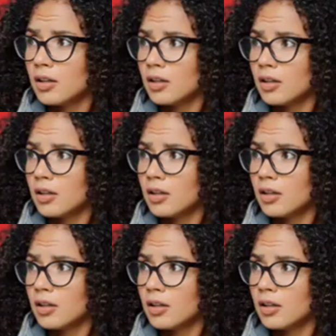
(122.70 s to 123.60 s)

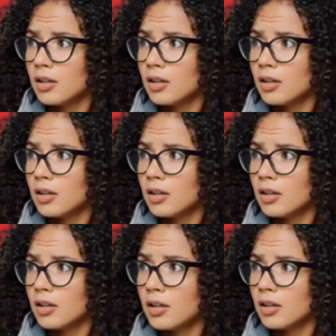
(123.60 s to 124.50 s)

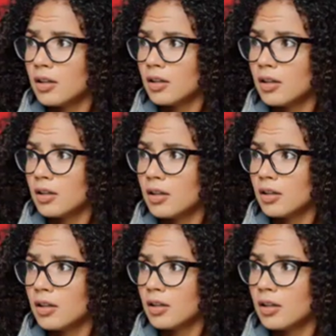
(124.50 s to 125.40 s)

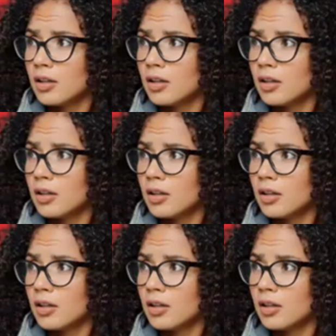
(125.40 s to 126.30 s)

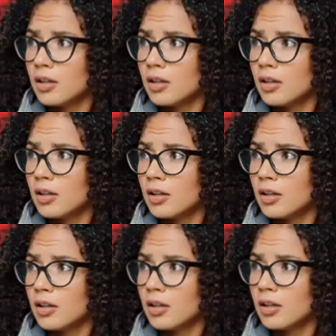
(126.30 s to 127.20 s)

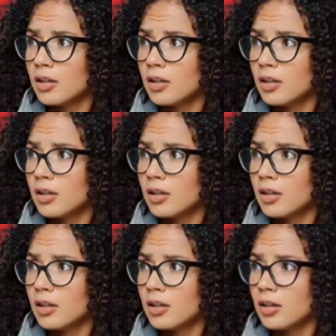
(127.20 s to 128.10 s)

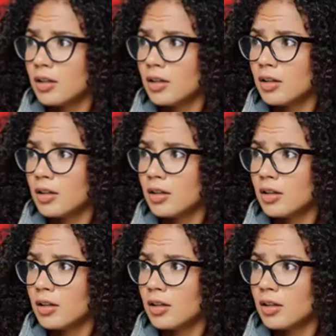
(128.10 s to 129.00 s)

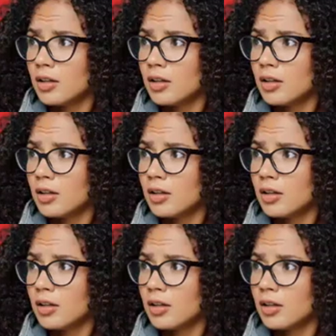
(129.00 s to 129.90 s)

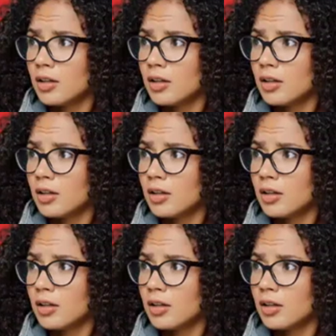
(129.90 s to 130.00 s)
No words are spoken by the person on screen.